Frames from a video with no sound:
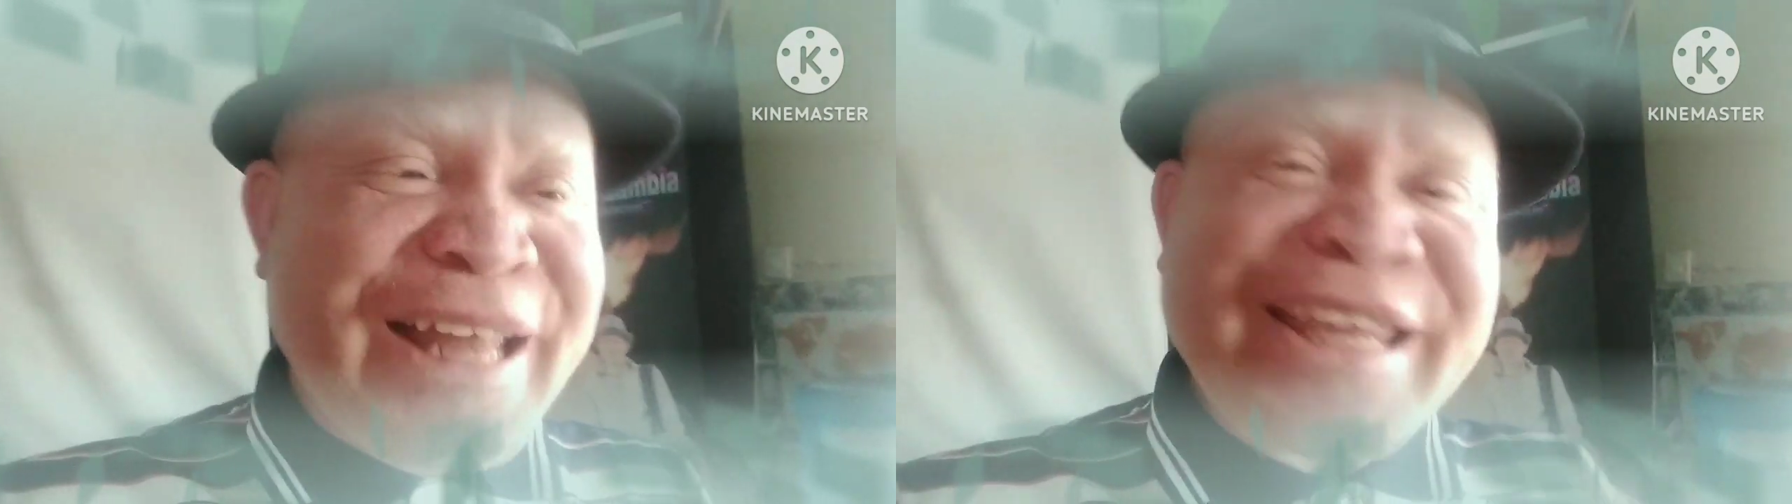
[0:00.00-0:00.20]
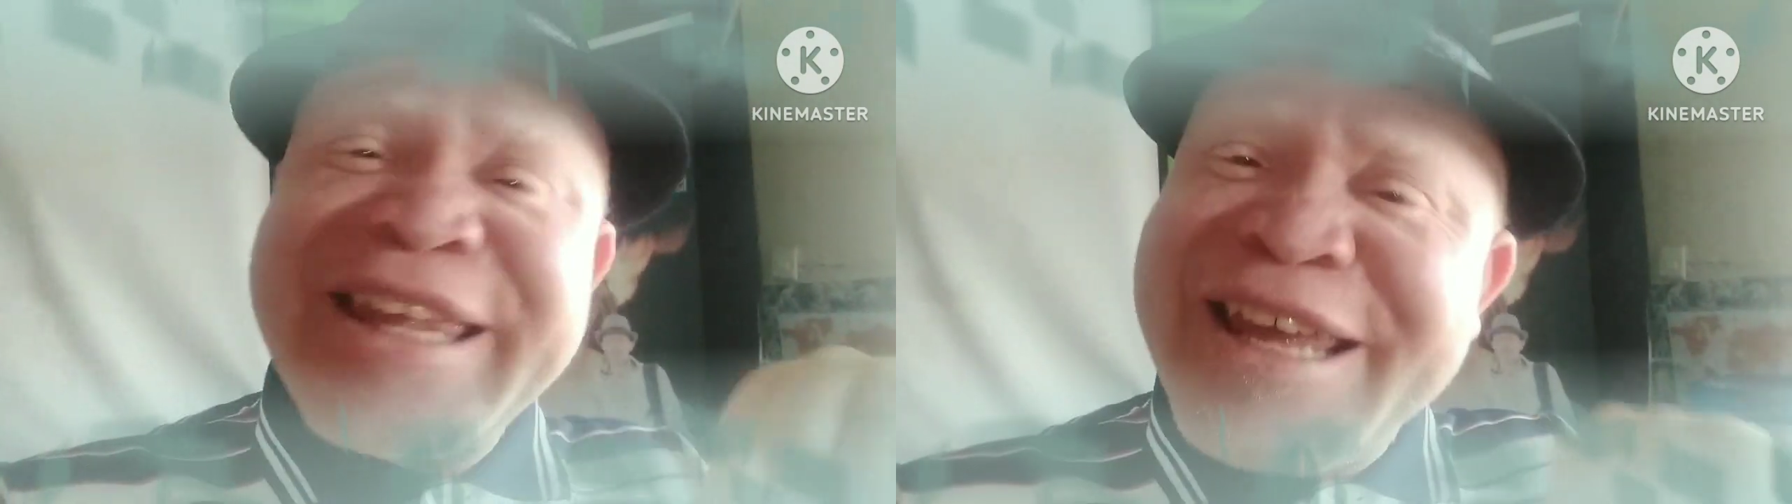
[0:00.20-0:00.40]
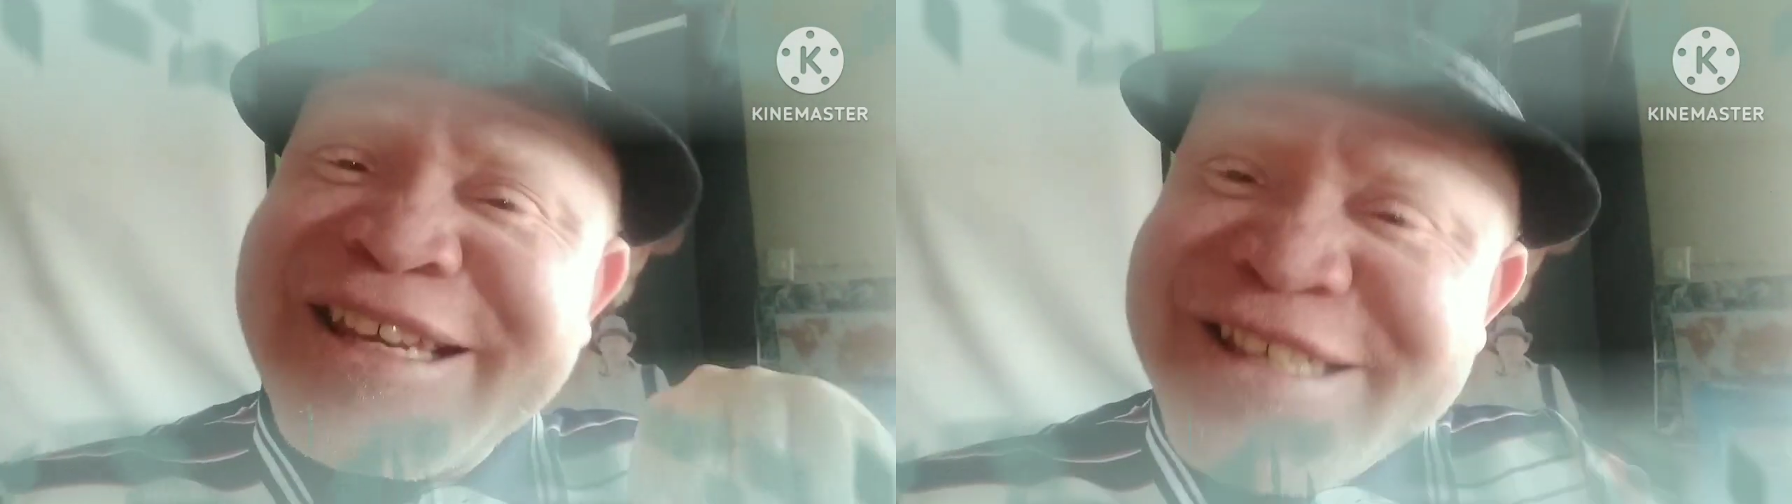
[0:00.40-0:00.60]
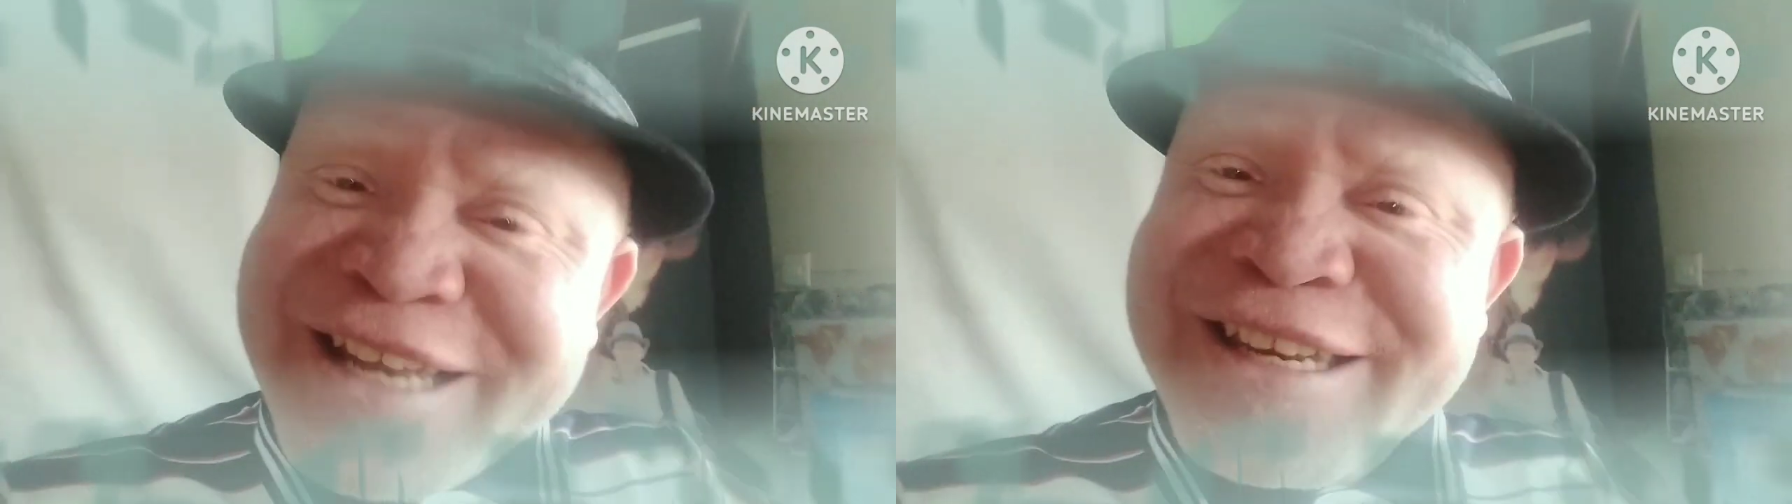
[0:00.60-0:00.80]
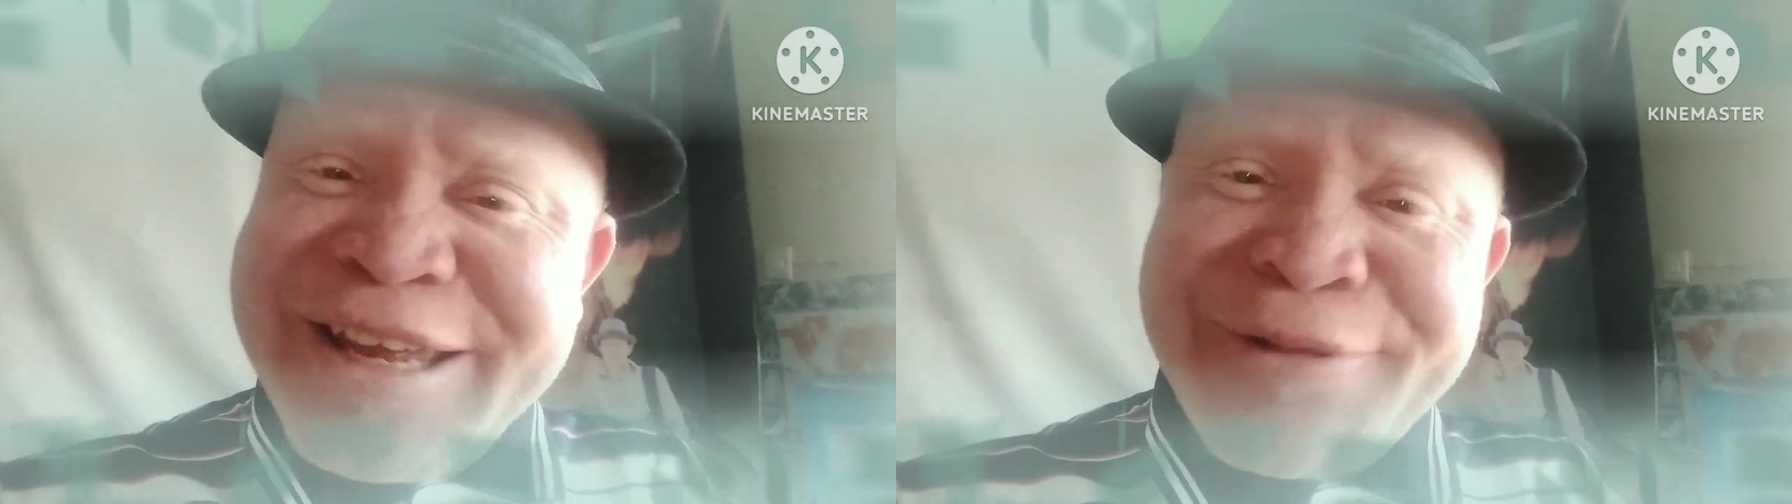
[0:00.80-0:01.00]
like
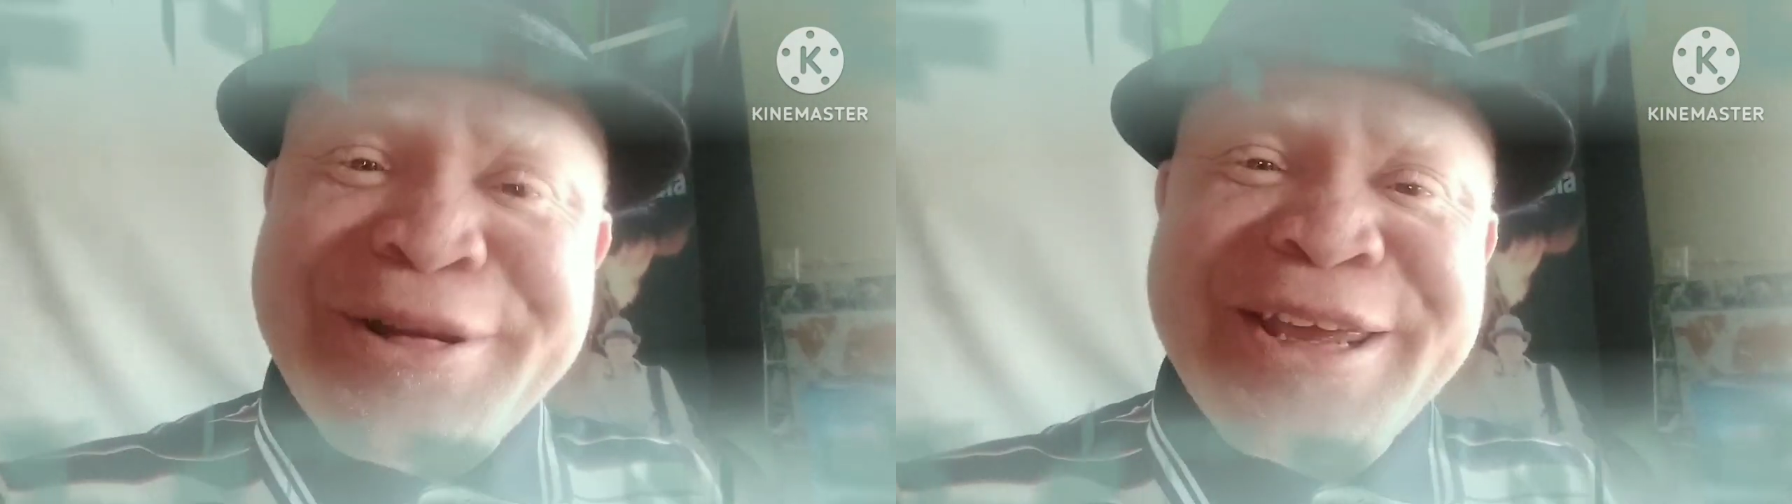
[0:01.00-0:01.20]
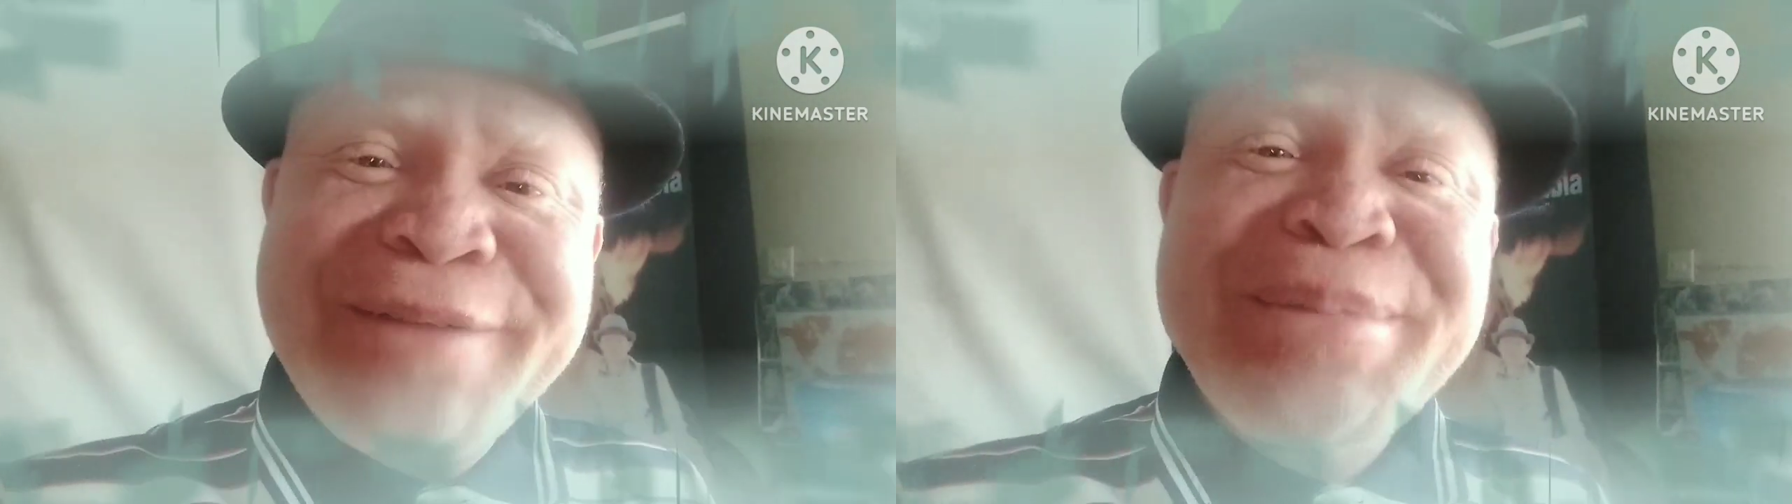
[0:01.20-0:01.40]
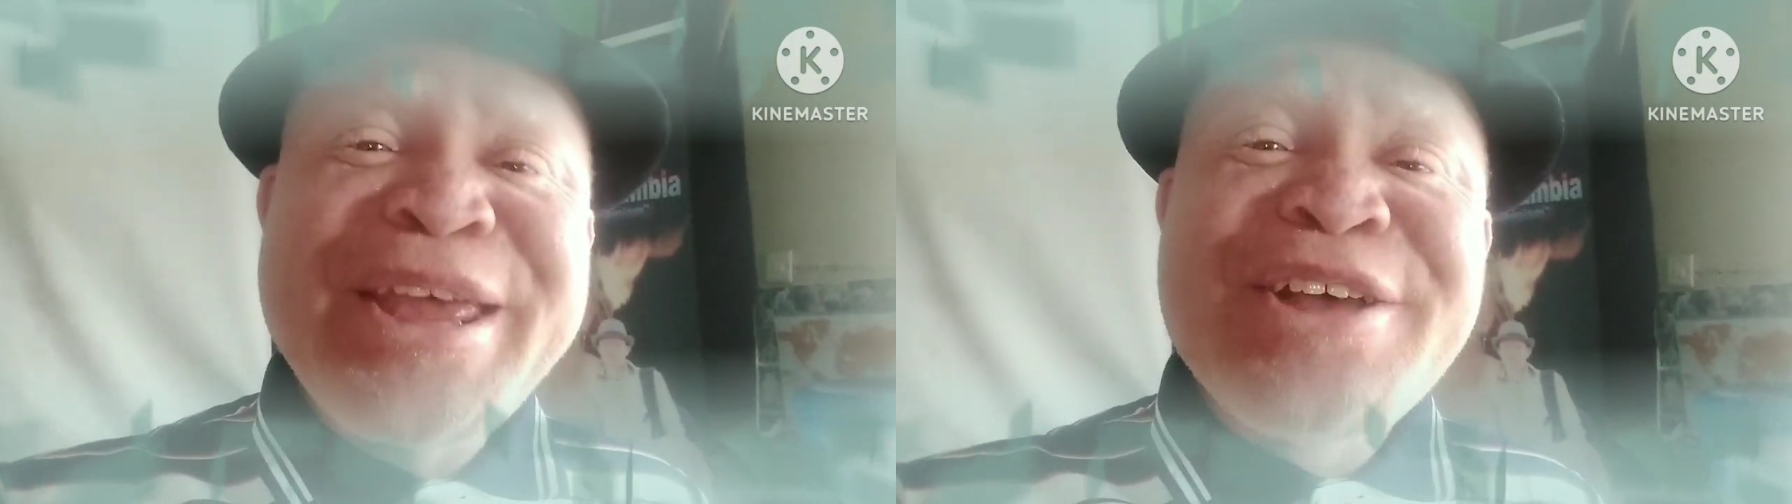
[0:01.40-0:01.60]
yesterday, okay?